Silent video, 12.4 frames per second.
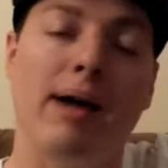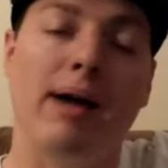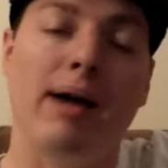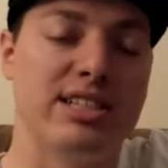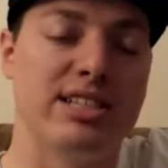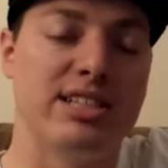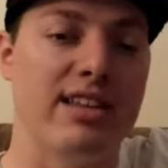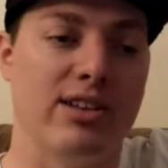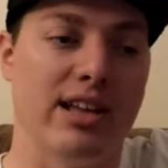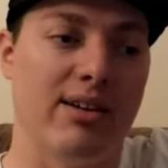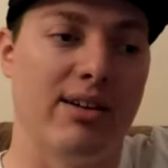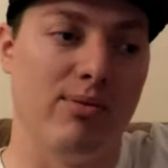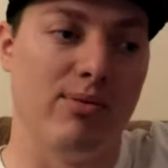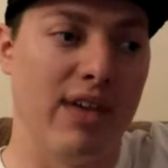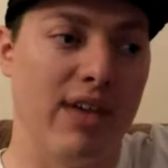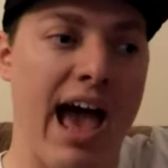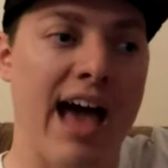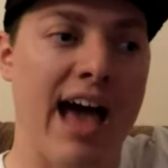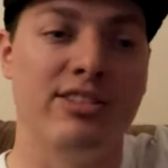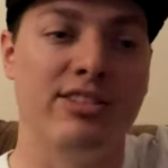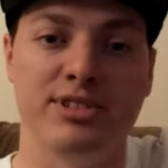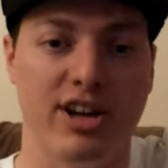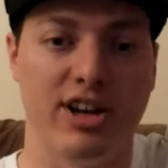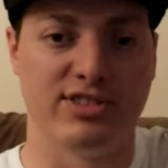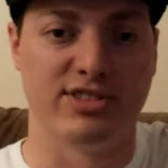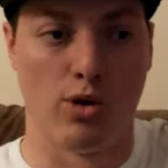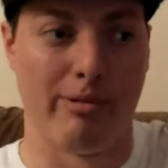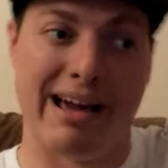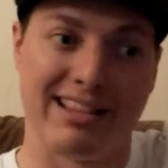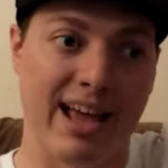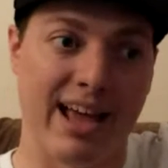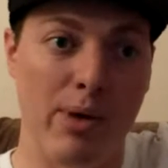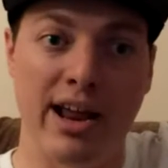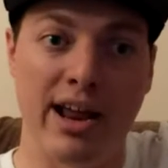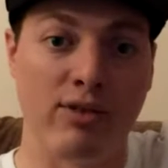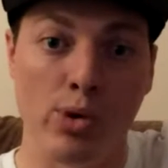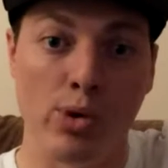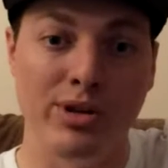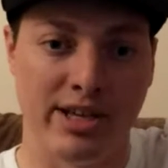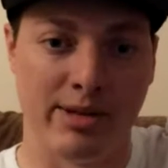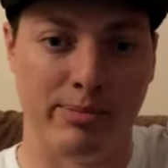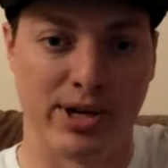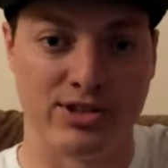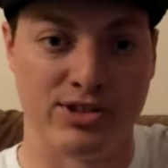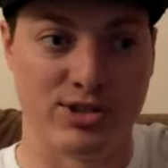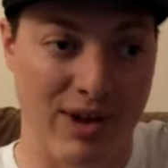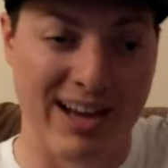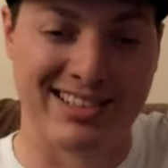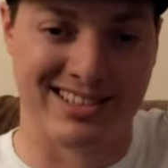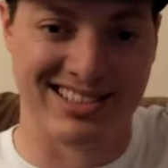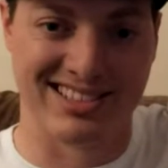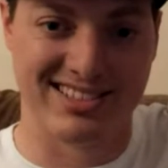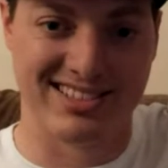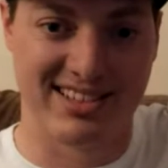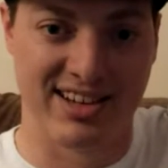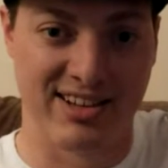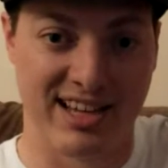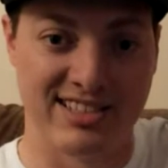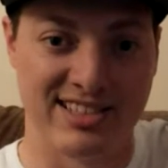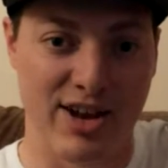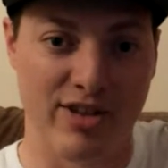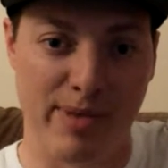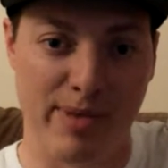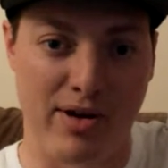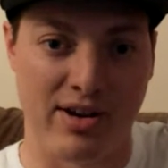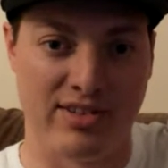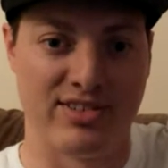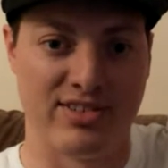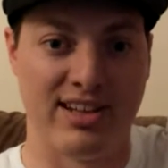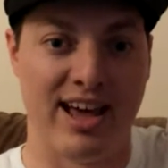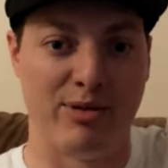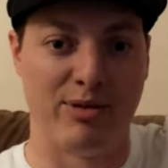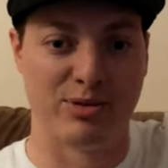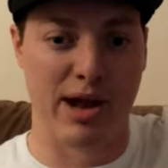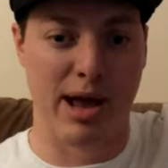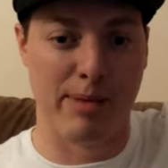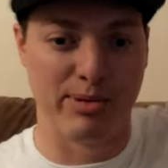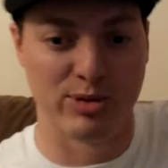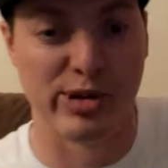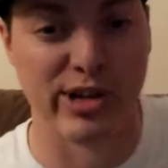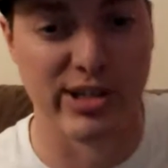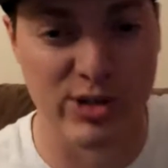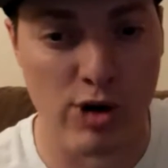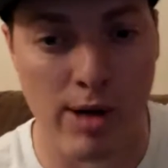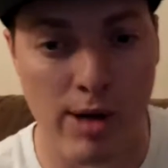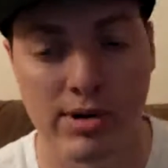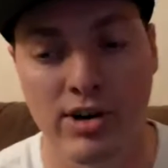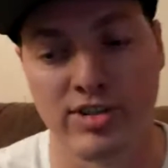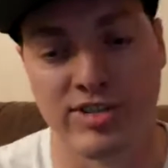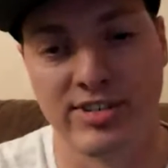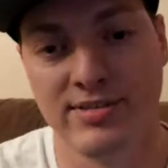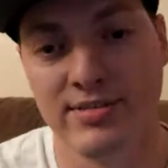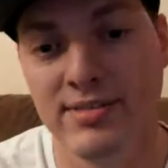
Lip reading: I'm just saying, though, like, they had themselves a quarterback. They went and ruined it because they're racist against Native Americans, and that was what happens when you get the tribal curse.